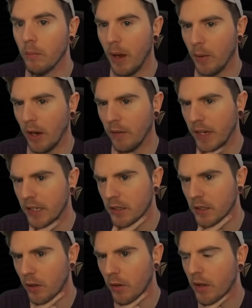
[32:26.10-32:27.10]
May well have
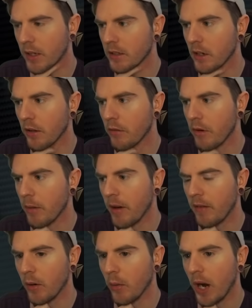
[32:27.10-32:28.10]
aces, though. I don't think he's going to
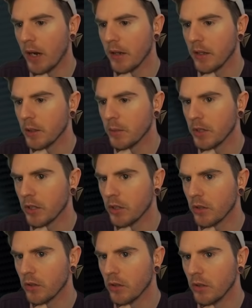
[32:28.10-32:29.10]
3-bet very wide in these
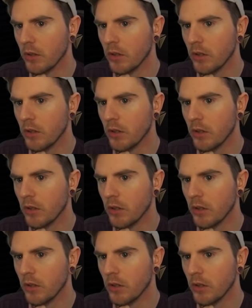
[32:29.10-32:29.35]
positions.